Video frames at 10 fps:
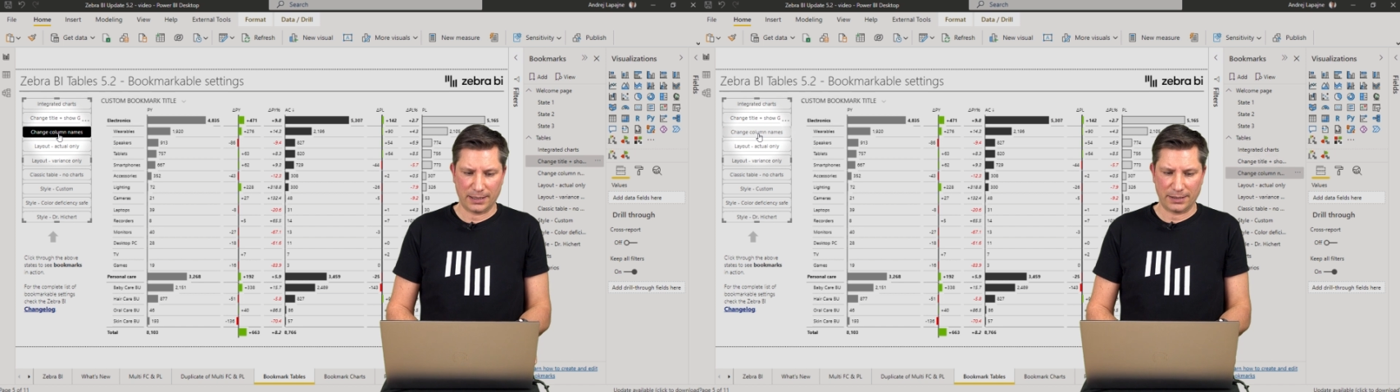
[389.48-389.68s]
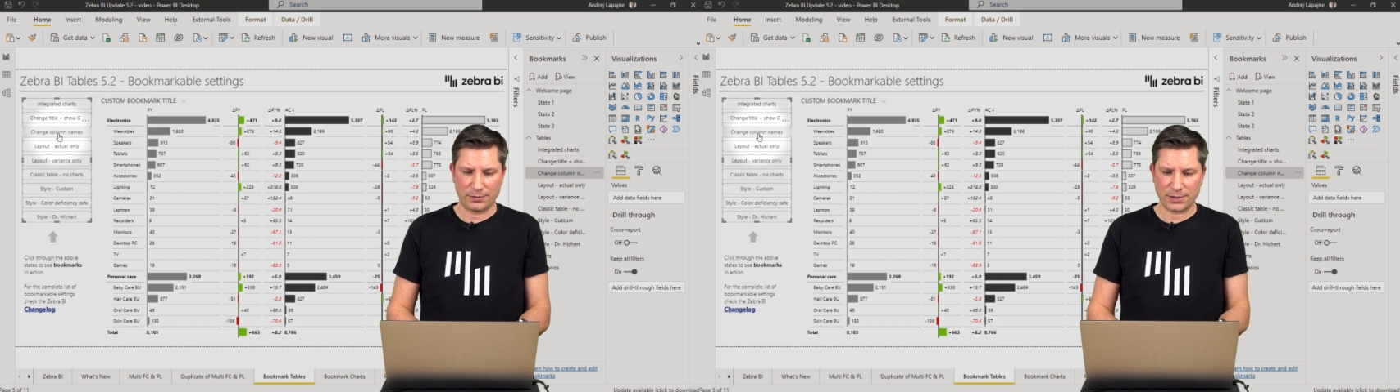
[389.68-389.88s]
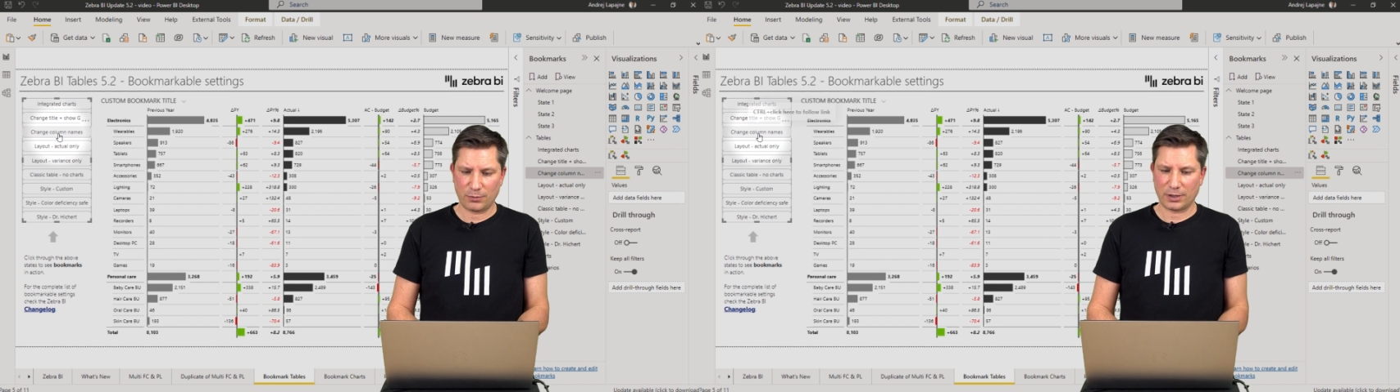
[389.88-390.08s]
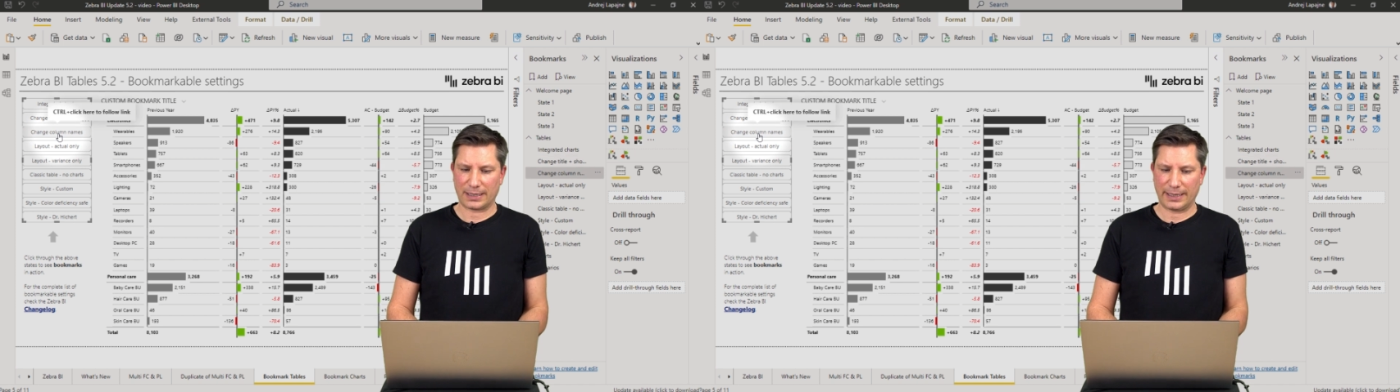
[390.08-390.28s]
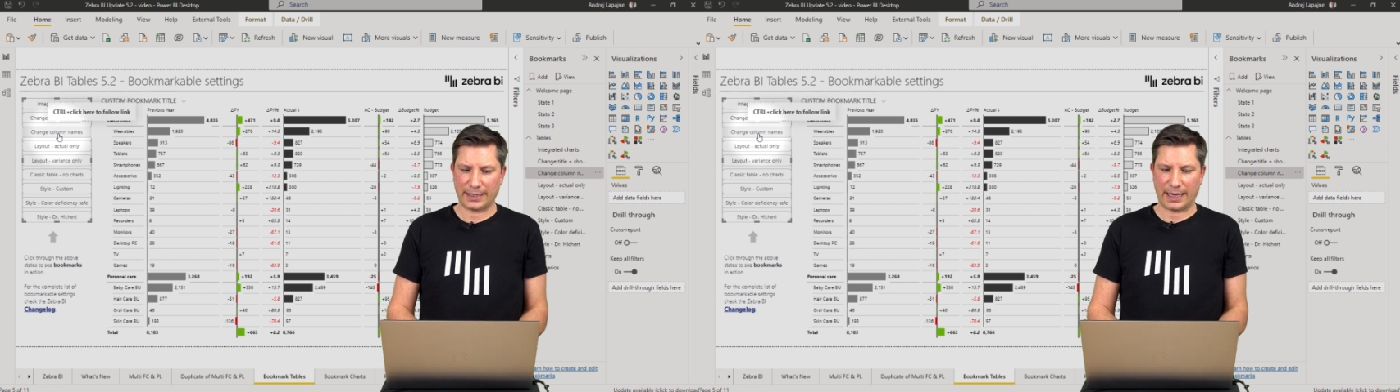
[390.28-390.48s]
User will
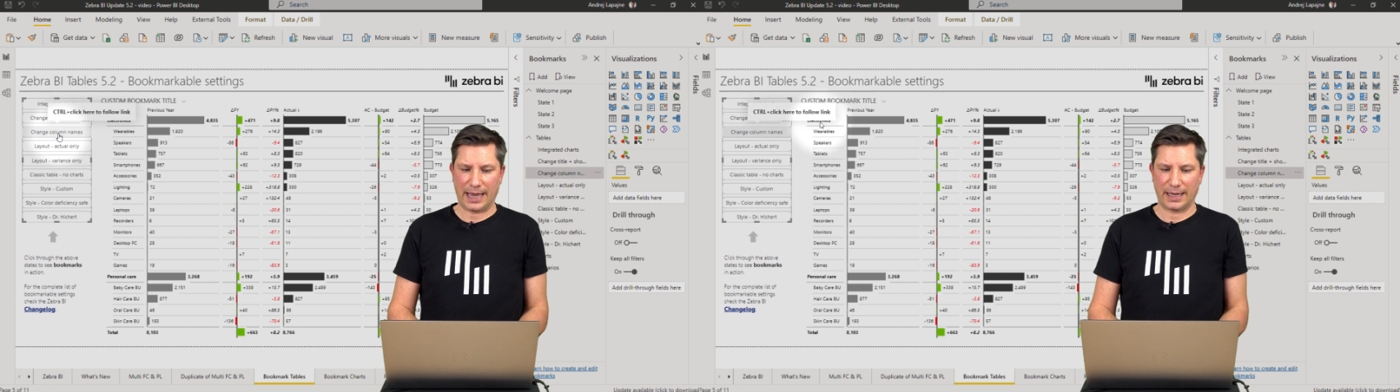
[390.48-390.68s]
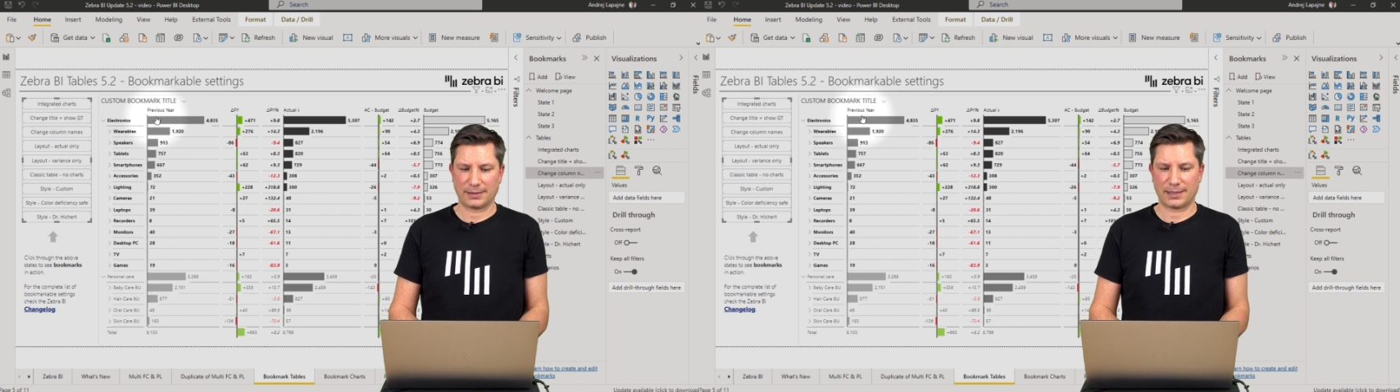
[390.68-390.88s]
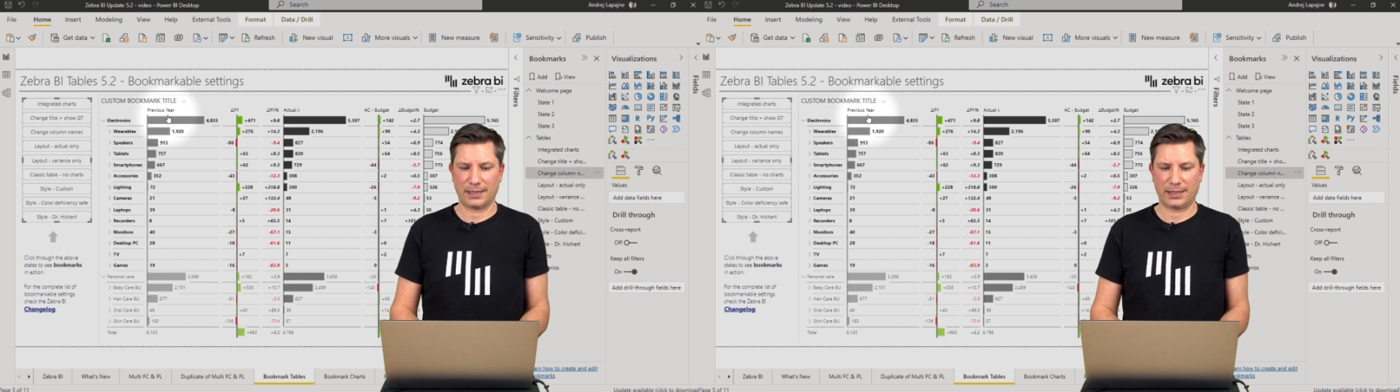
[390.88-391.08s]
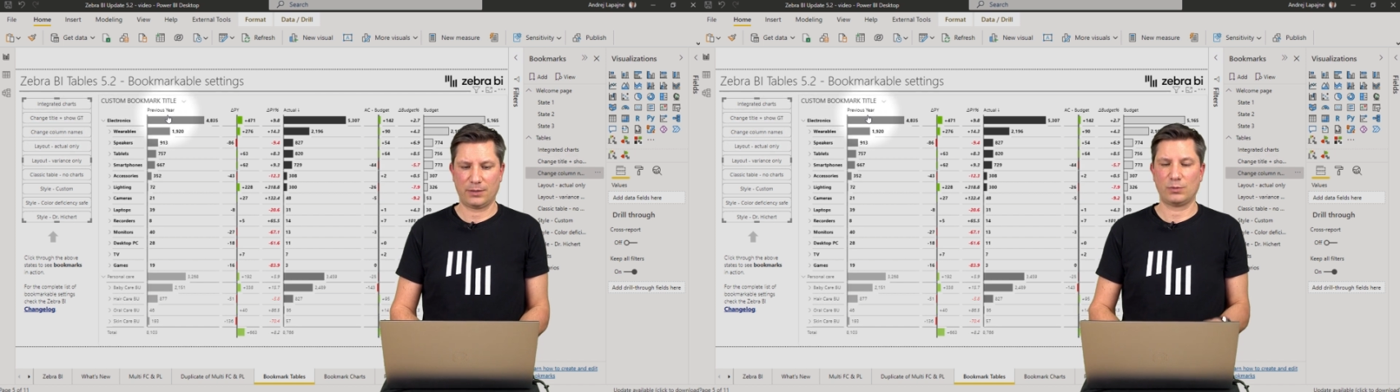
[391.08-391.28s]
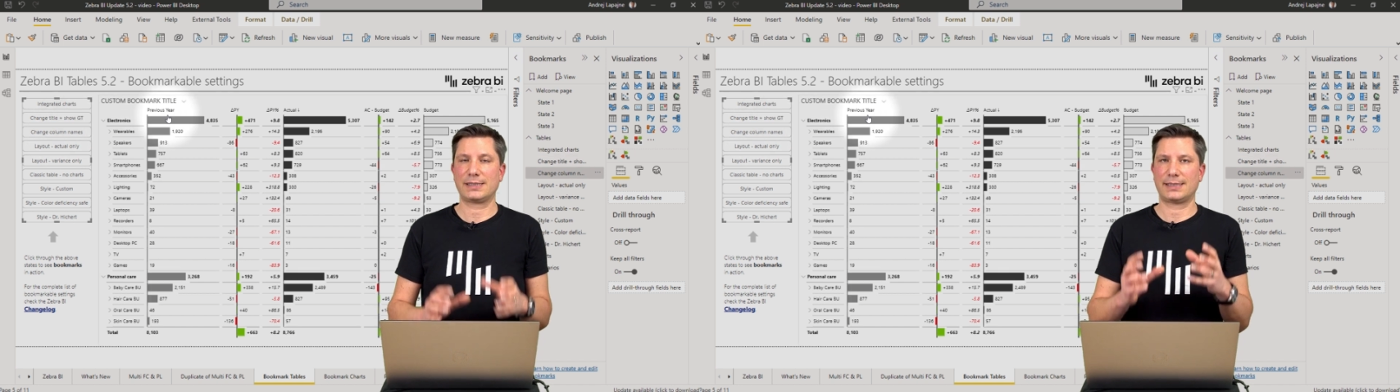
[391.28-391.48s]
click and he
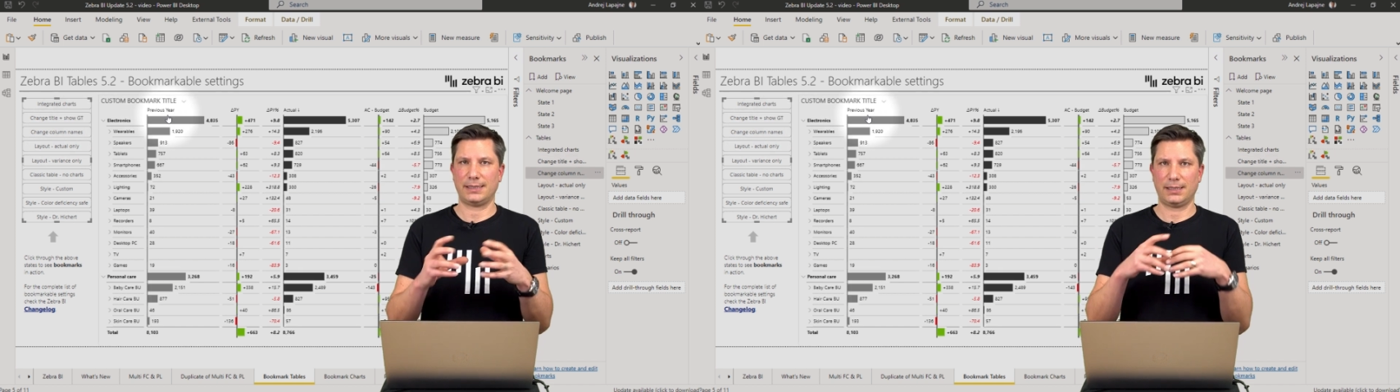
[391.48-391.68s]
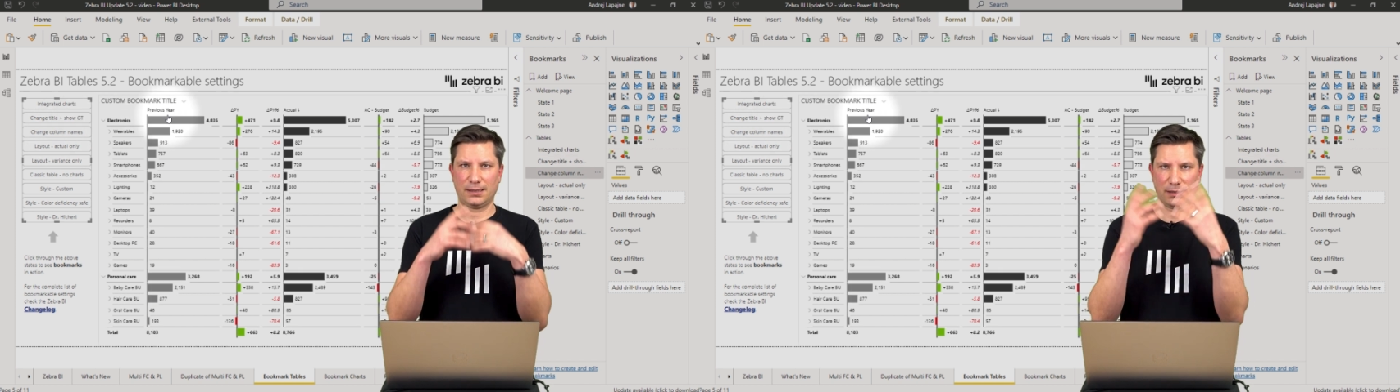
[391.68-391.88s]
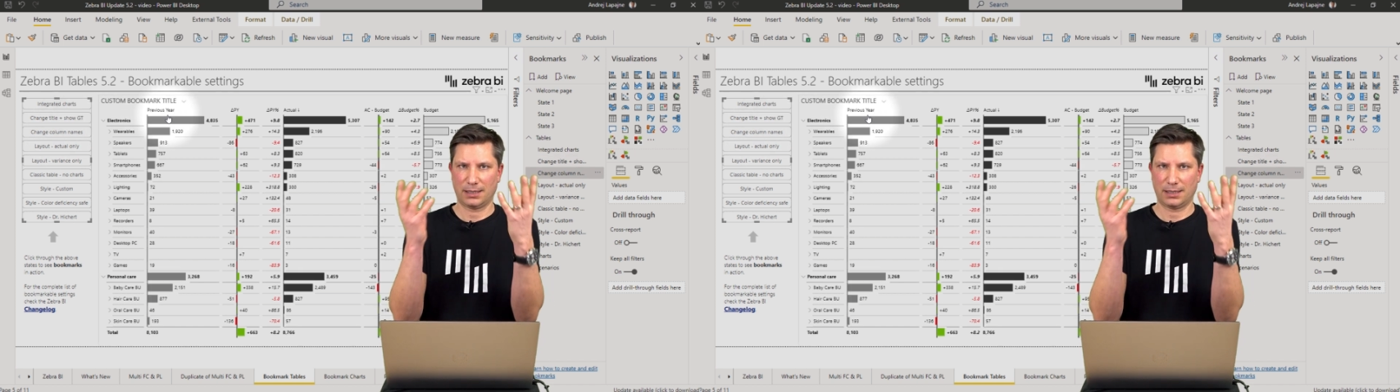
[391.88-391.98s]
will see